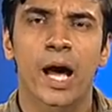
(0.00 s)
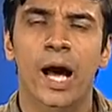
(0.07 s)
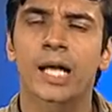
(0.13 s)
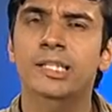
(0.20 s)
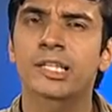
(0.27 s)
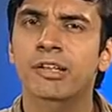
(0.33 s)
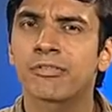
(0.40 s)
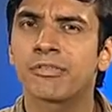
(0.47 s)
I
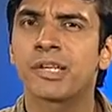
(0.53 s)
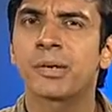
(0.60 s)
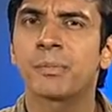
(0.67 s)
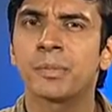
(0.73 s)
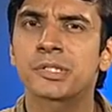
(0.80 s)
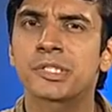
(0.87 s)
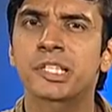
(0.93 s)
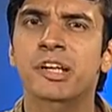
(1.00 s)
think we are
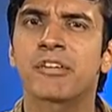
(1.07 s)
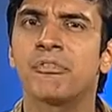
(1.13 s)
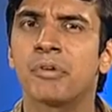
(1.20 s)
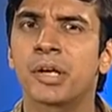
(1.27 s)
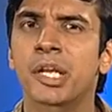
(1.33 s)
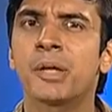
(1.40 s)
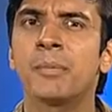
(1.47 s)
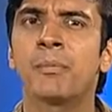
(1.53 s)
missing a
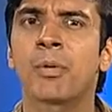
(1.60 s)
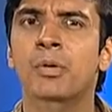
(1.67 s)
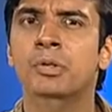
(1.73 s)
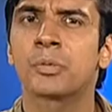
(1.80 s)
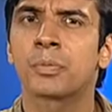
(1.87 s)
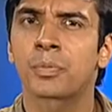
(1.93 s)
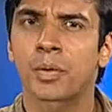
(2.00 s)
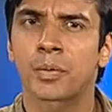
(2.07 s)
very
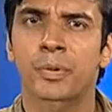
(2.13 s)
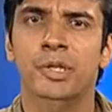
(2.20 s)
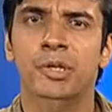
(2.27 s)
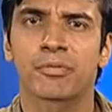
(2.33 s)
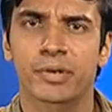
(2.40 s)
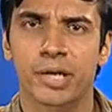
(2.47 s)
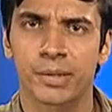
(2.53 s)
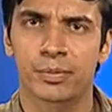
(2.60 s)
important property of
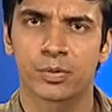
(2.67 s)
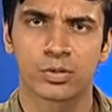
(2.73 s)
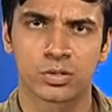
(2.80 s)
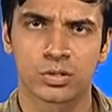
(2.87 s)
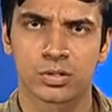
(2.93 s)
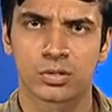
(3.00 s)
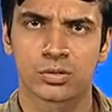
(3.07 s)
dipoles,